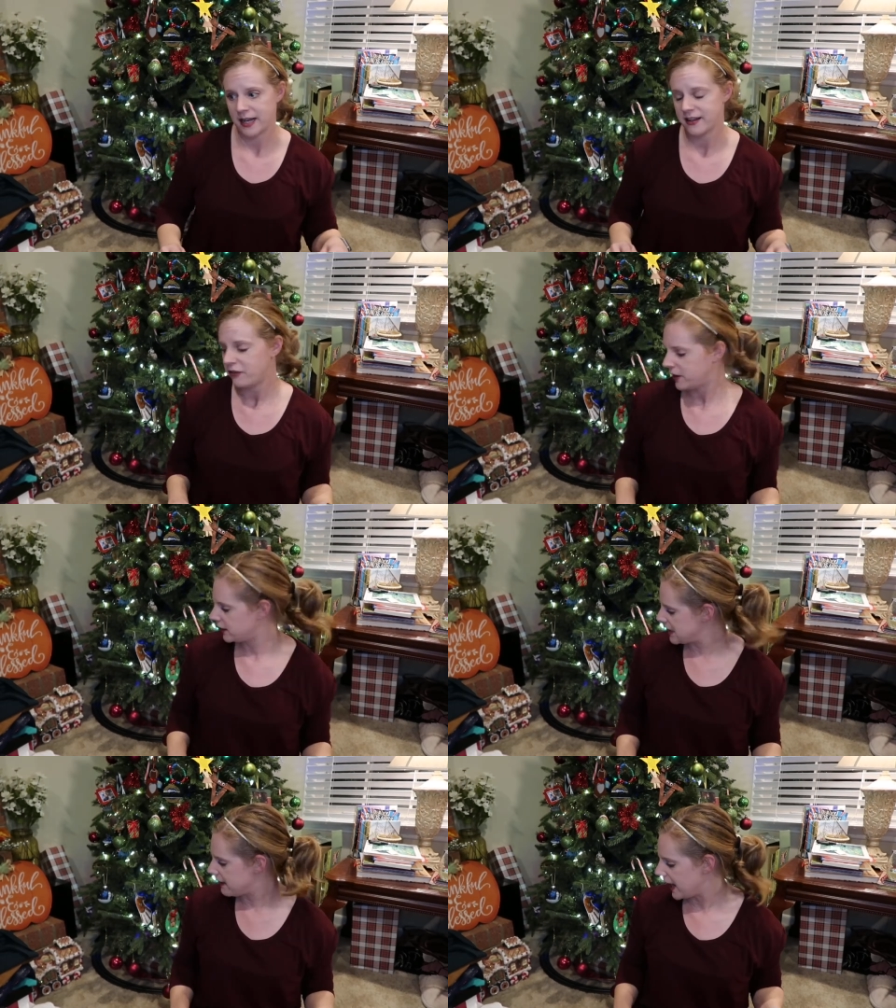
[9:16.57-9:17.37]
I
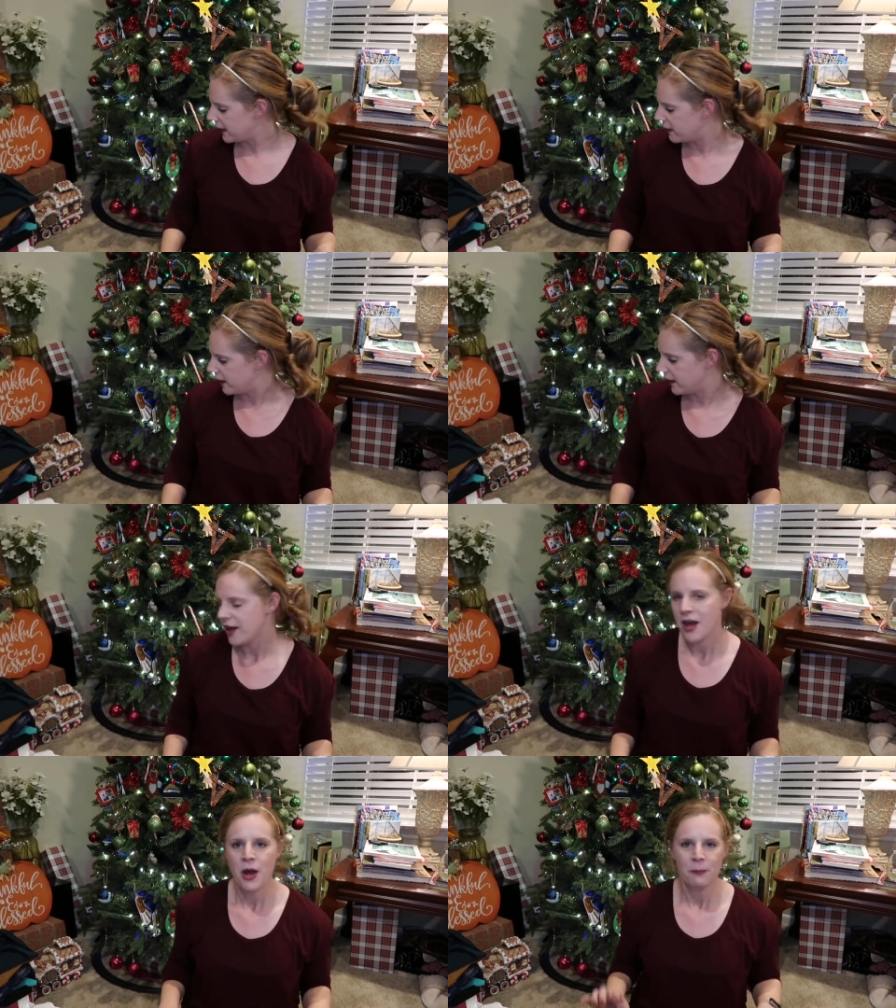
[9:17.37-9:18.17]
definitely like
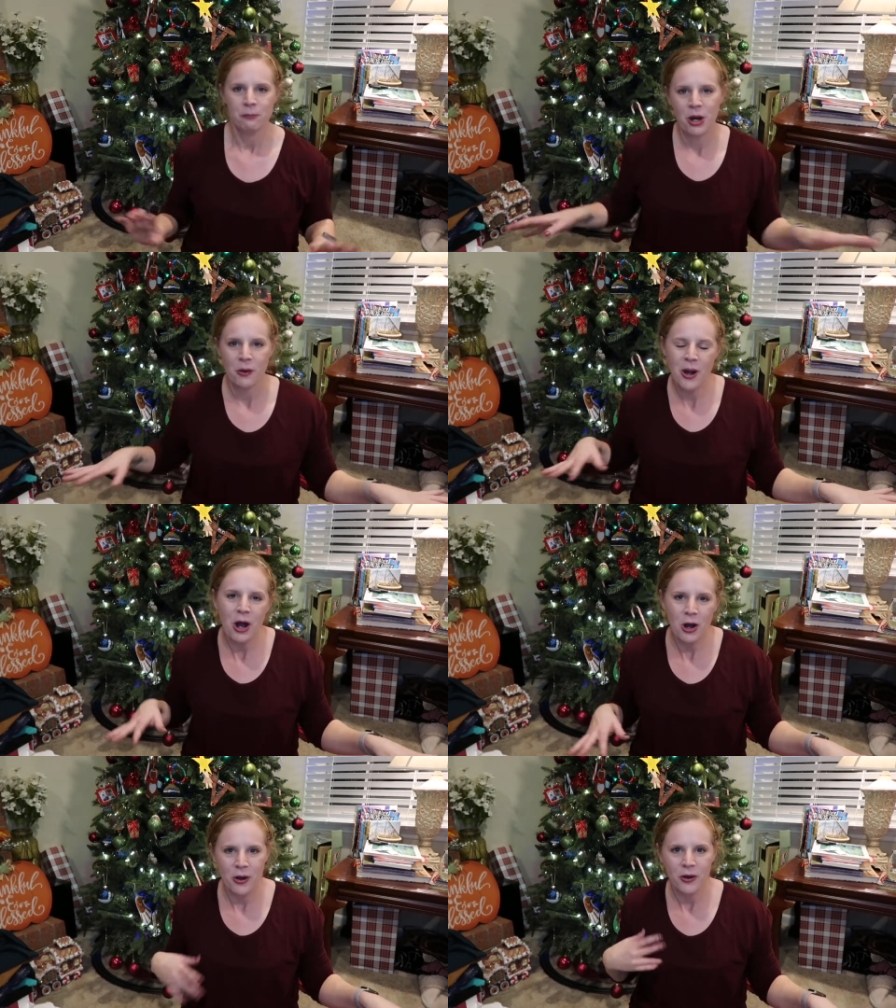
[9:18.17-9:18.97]
the
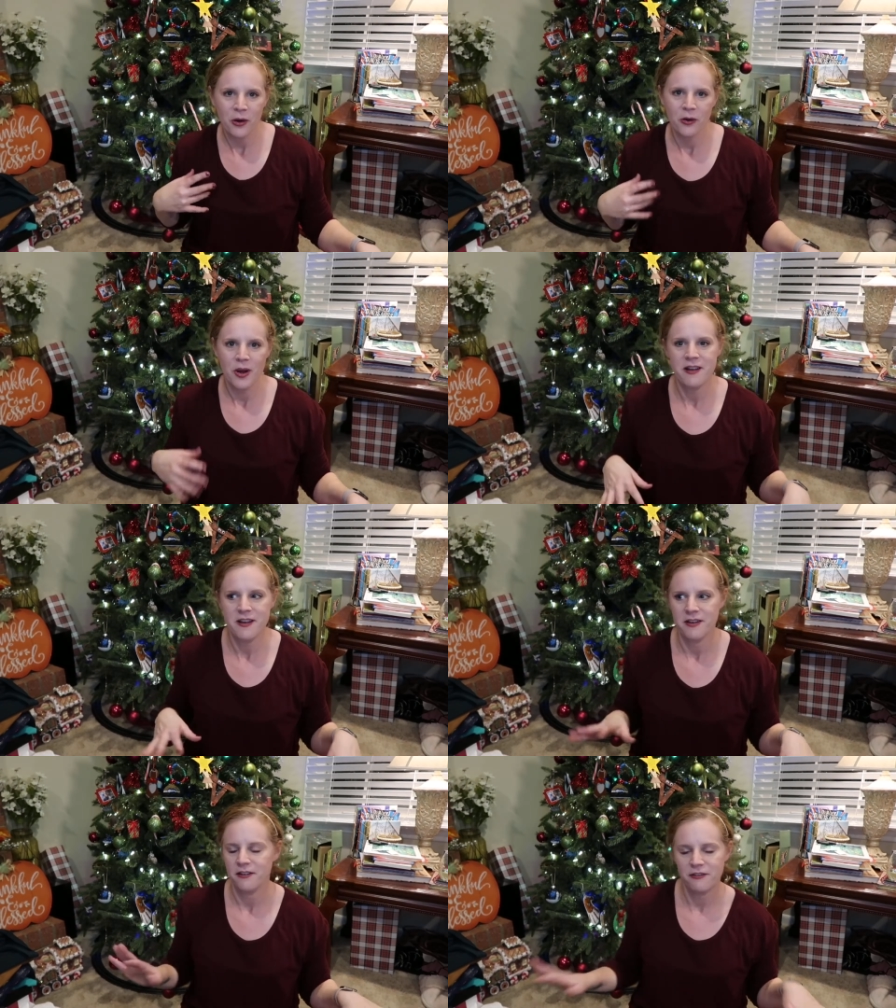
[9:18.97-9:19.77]
boho,
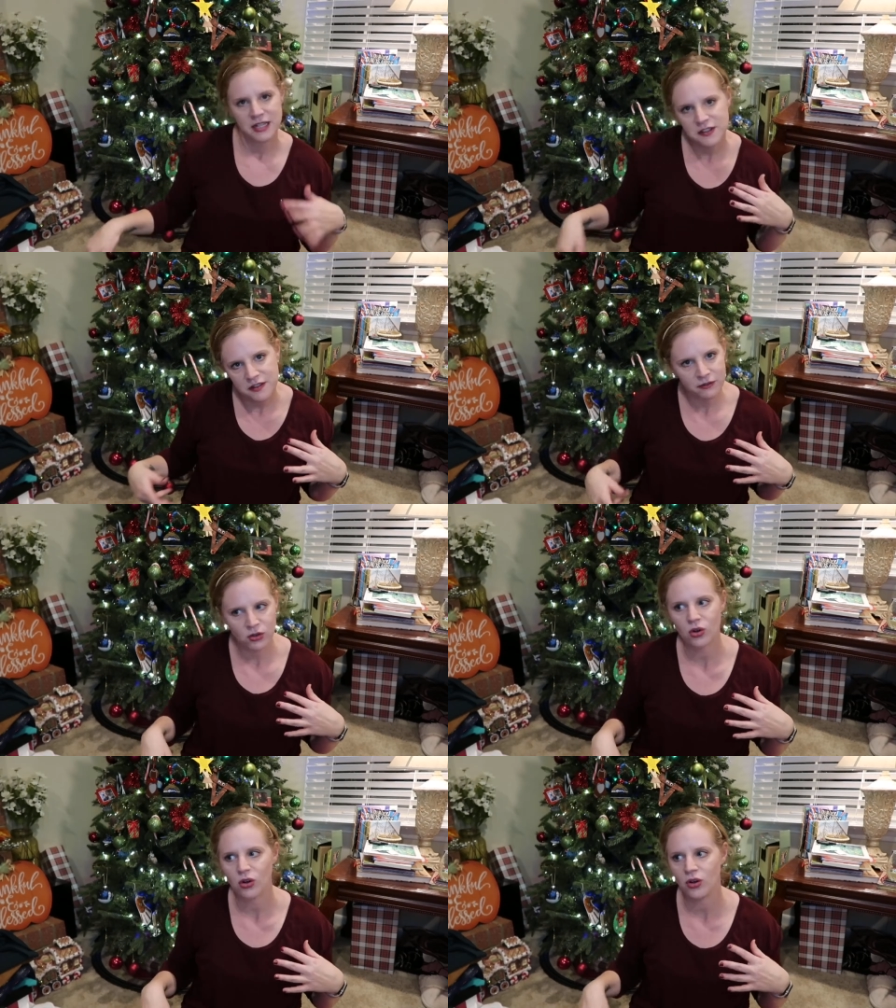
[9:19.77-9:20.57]

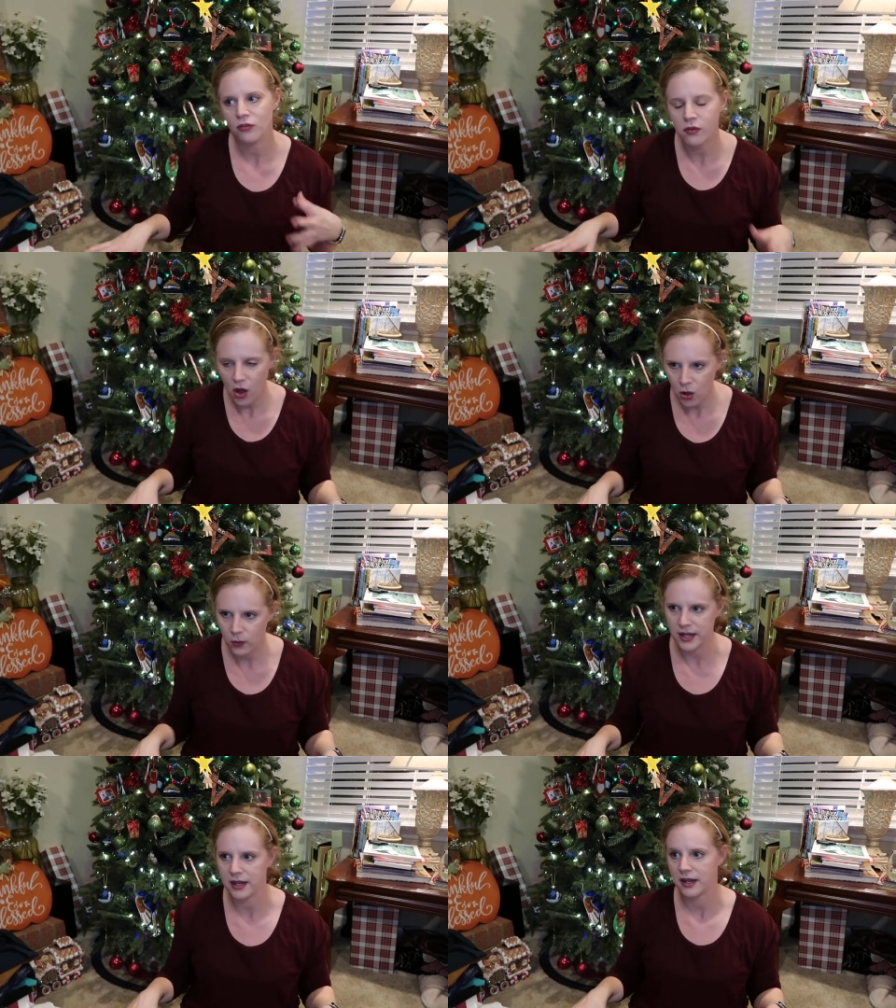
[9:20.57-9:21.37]
festival,
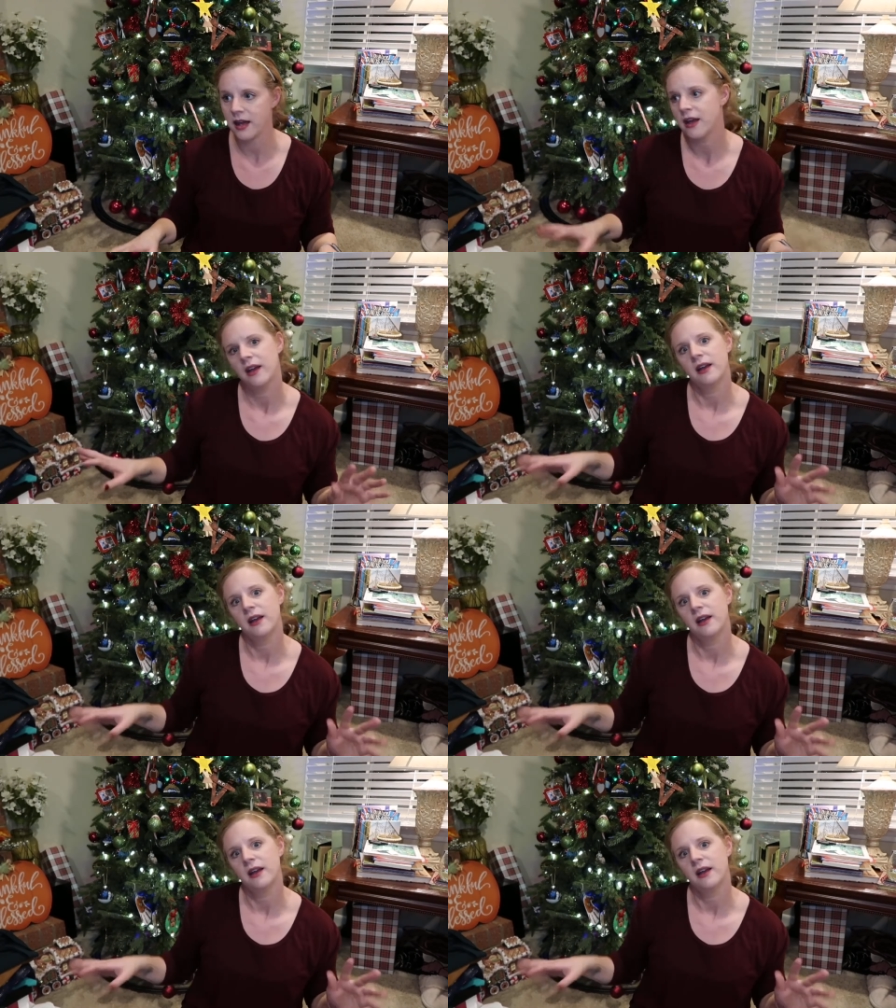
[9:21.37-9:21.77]
flowy